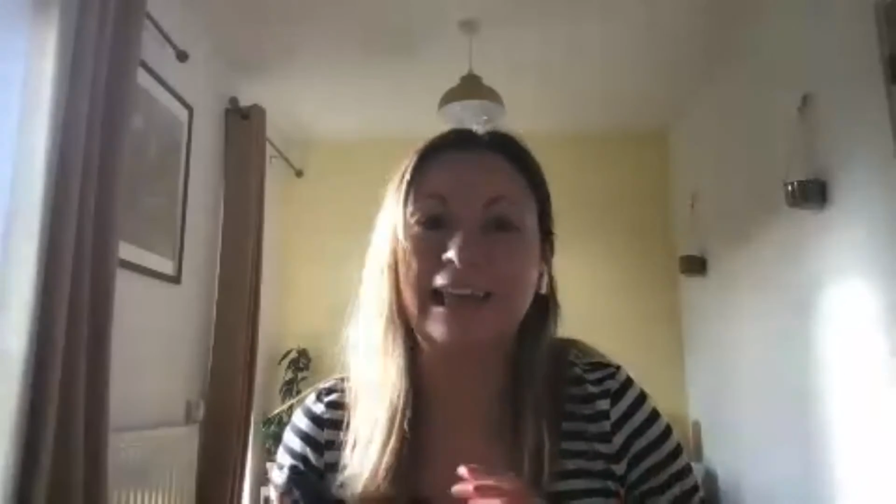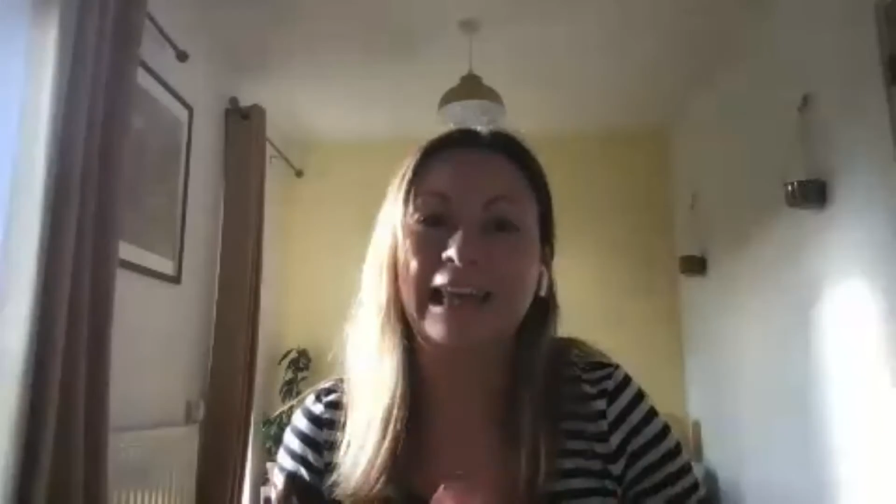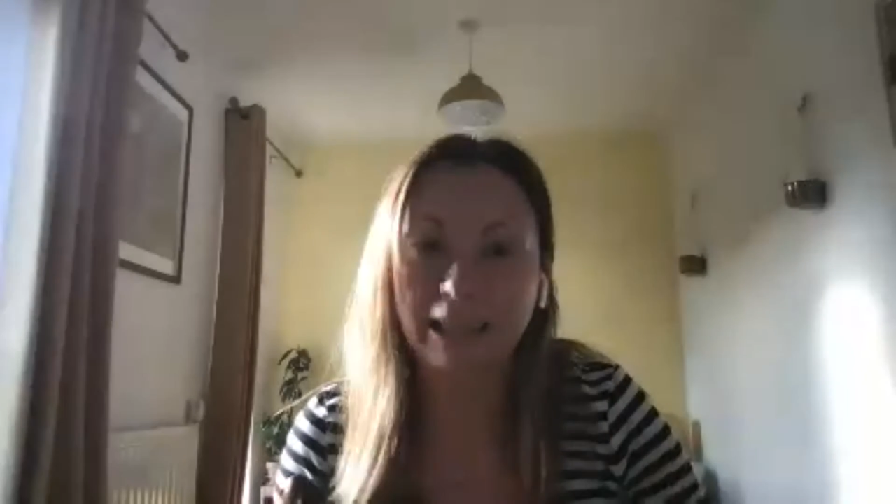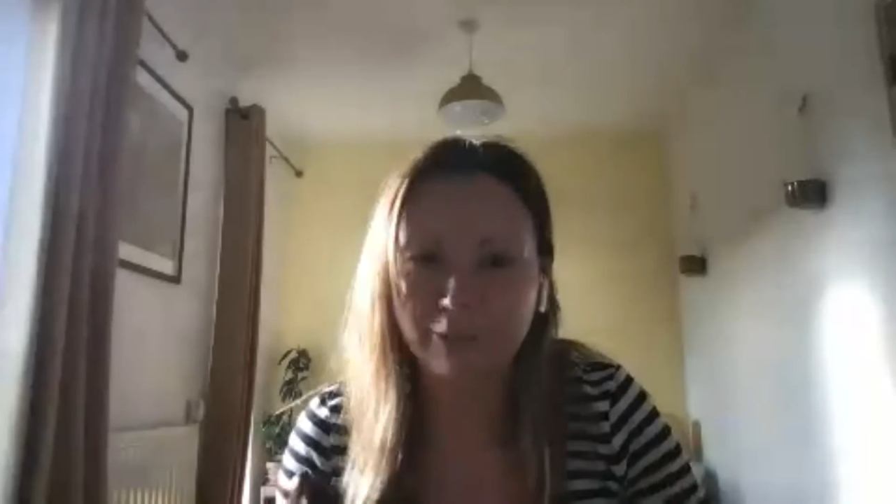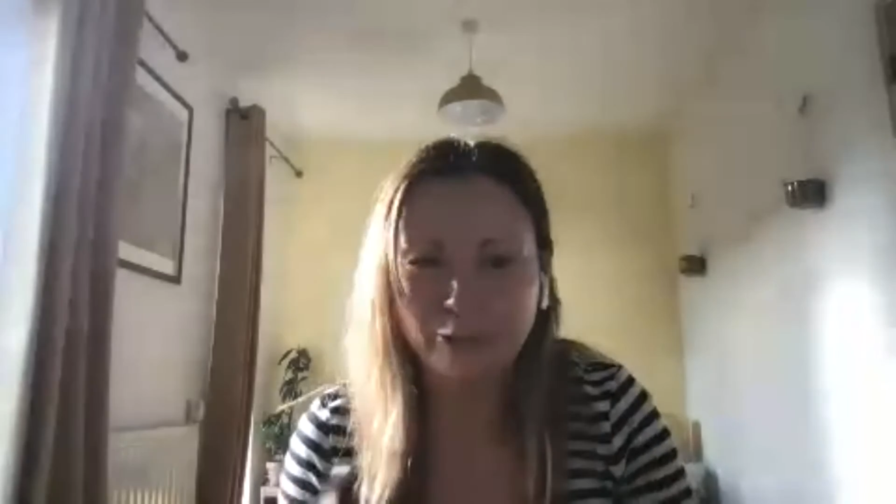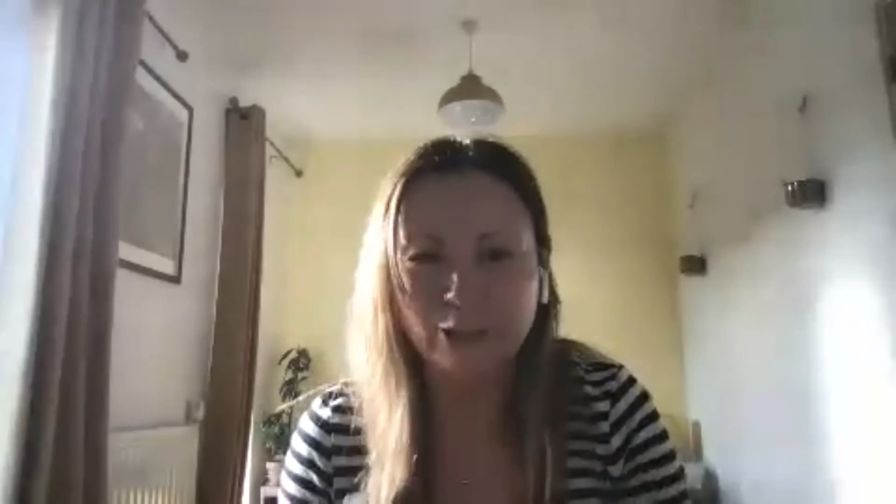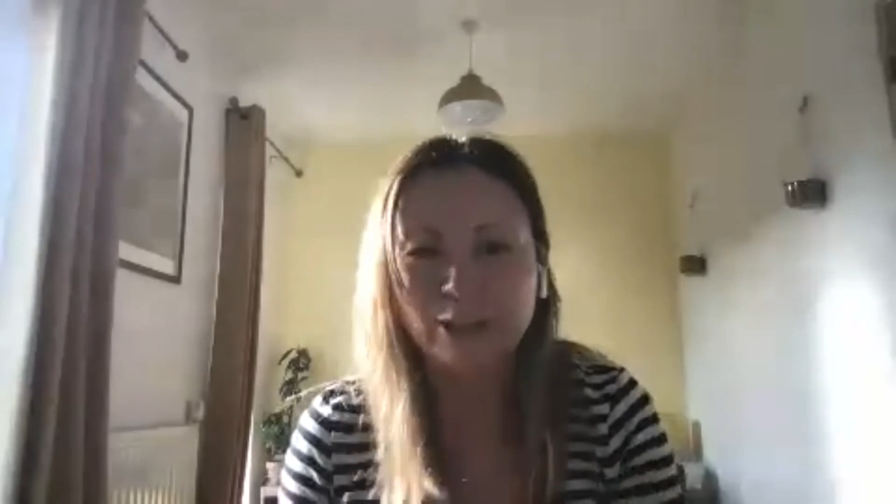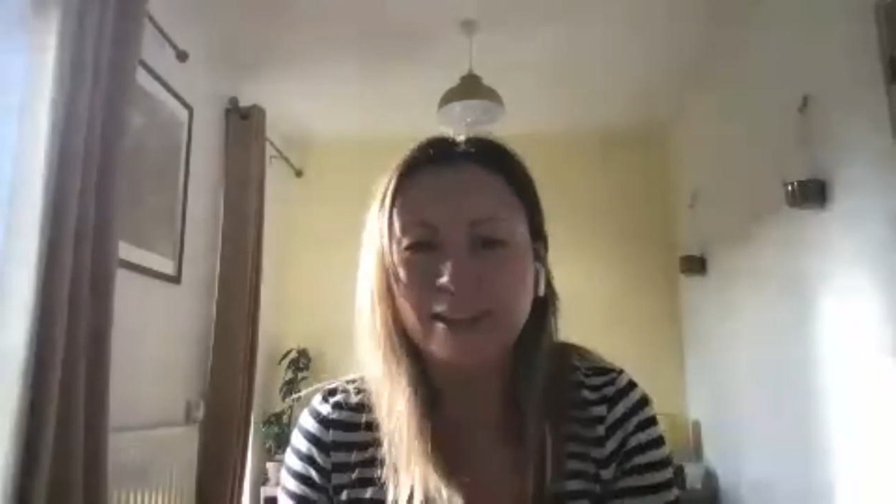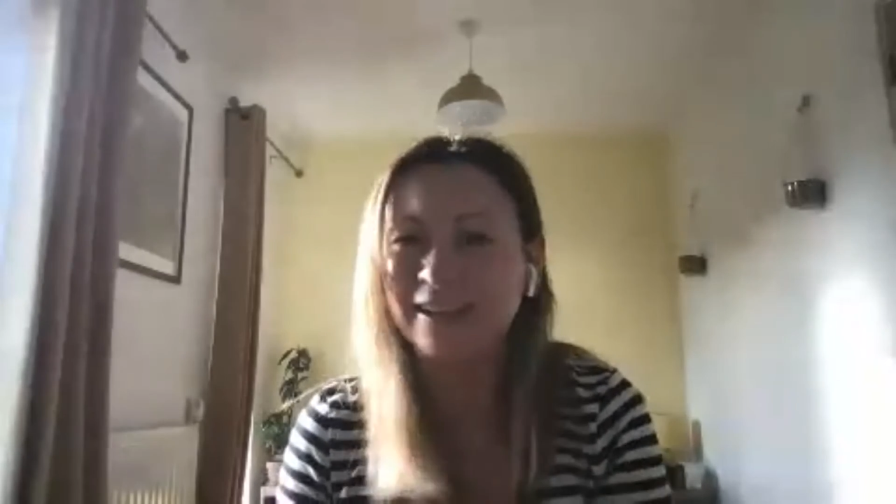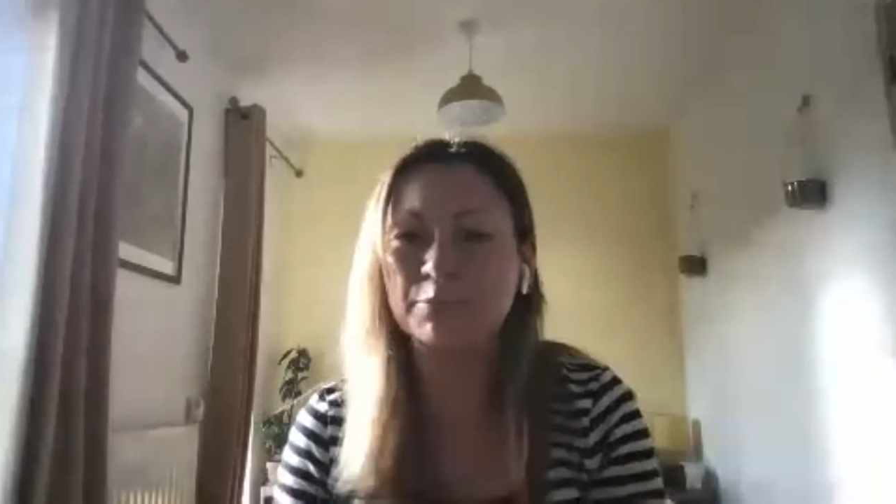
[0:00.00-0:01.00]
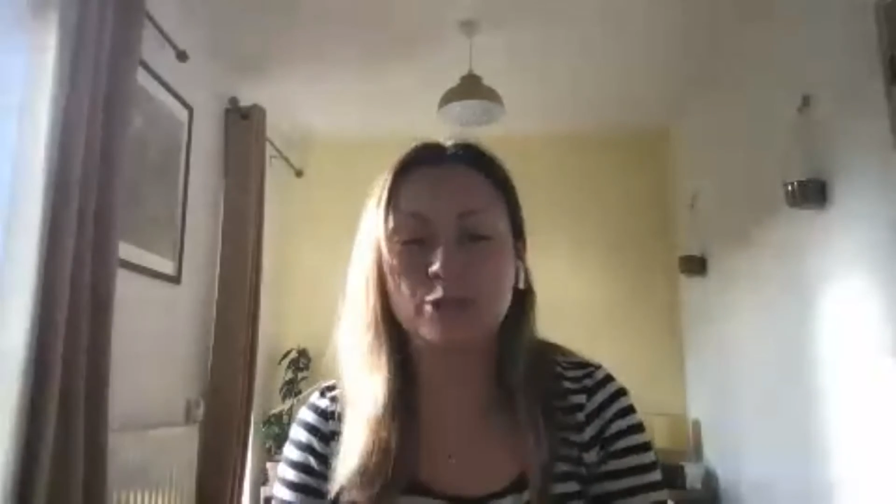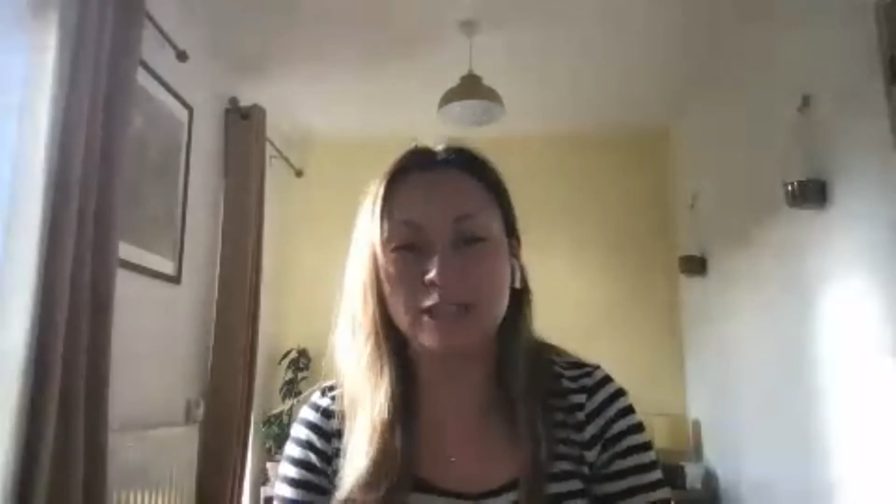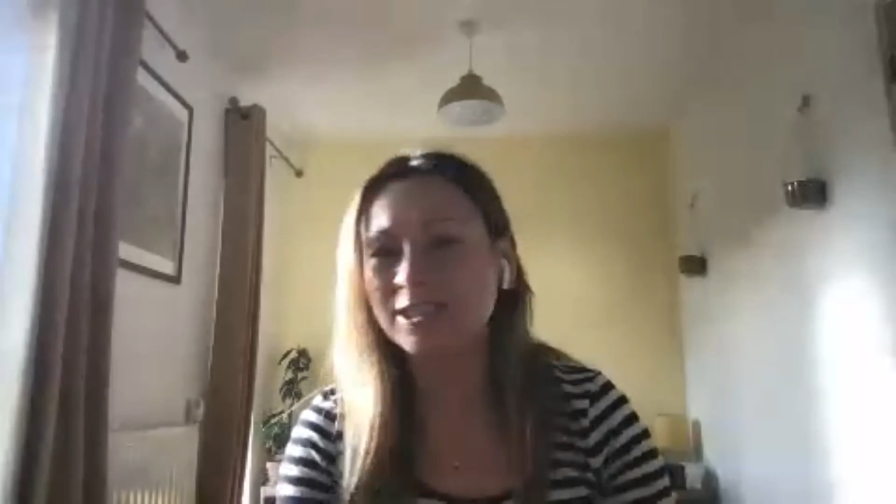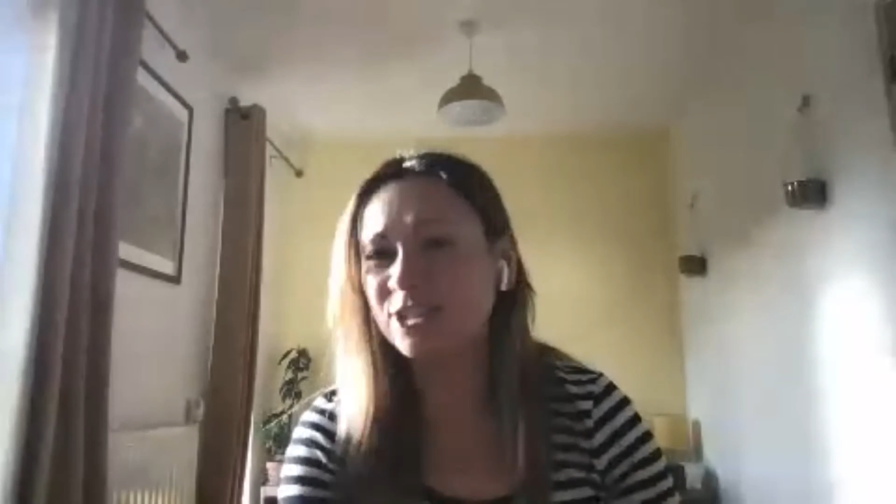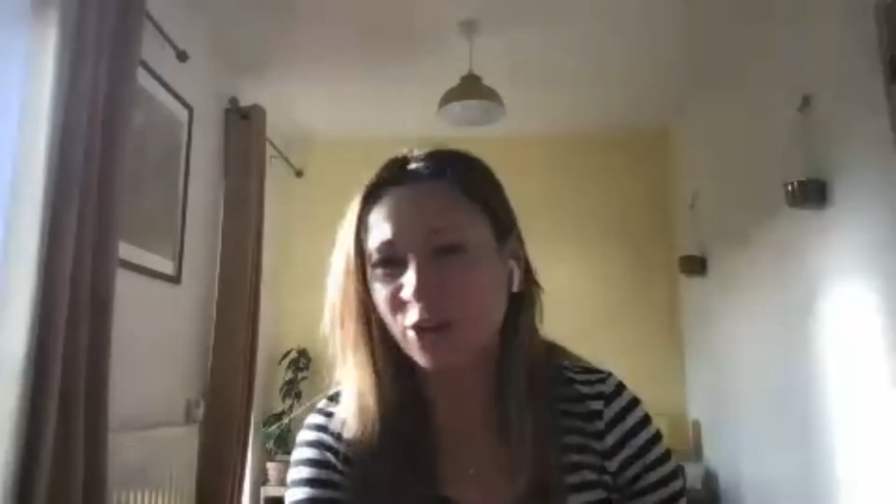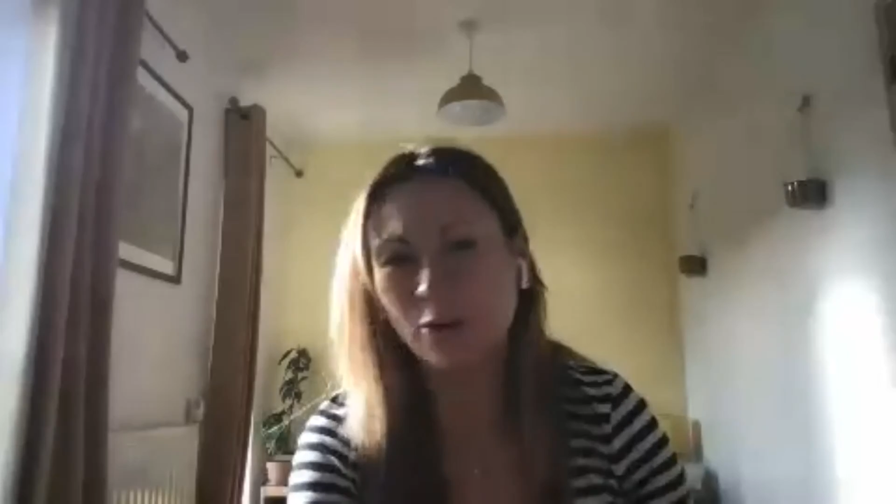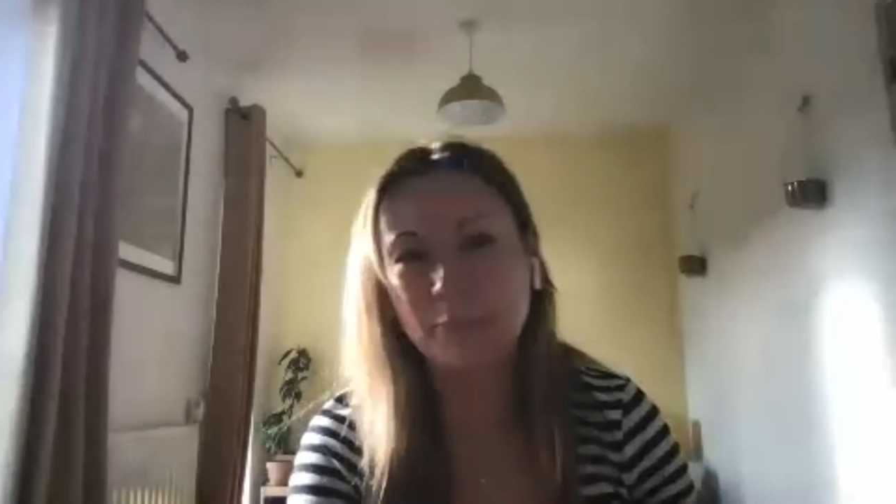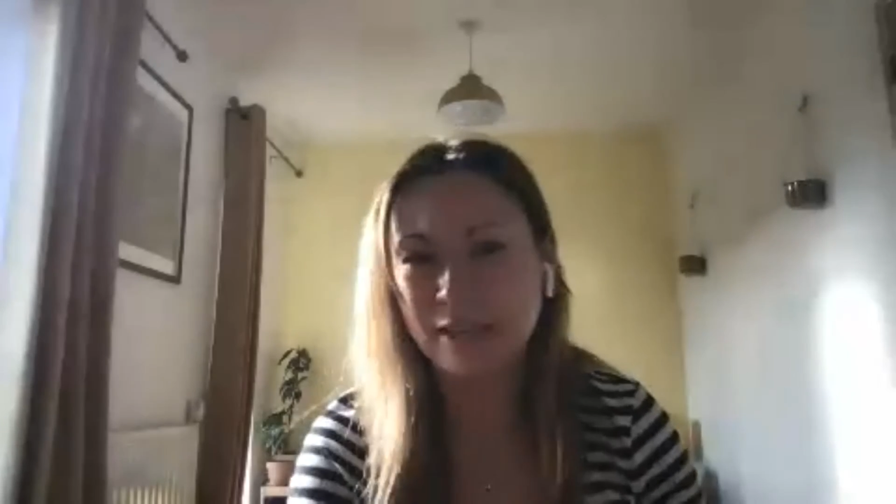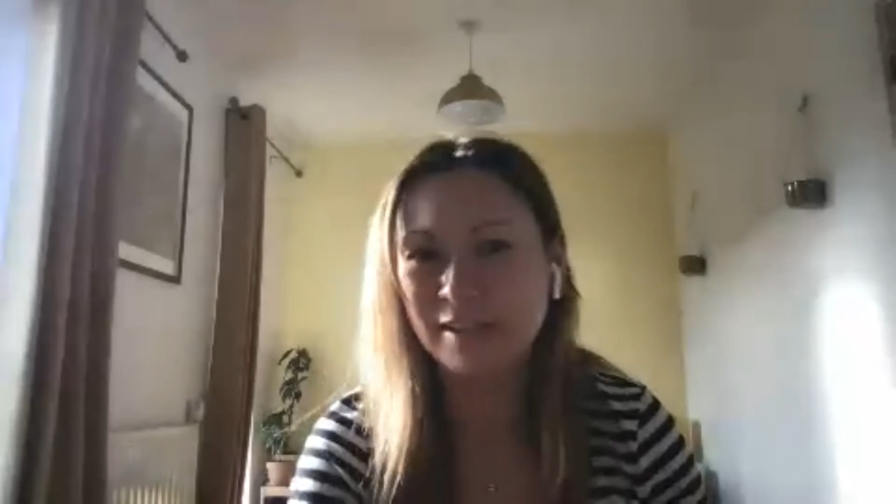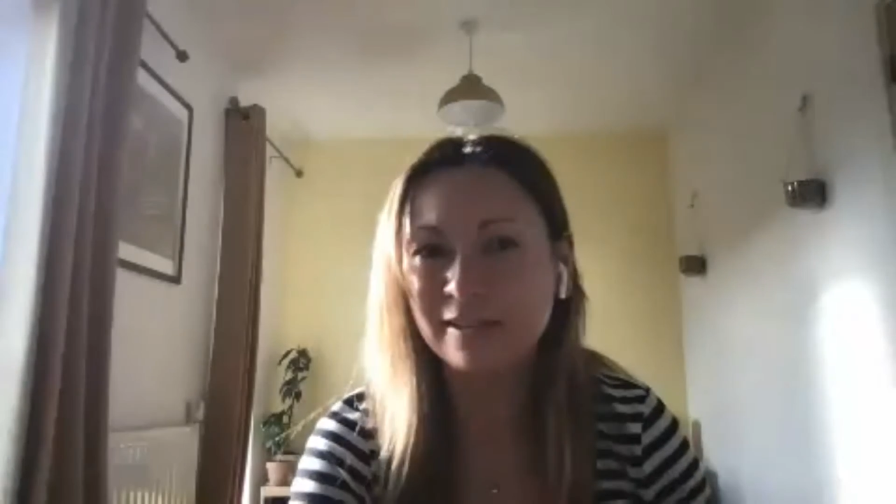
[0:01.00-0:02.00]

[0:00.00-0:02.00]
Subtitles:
evil and predetermined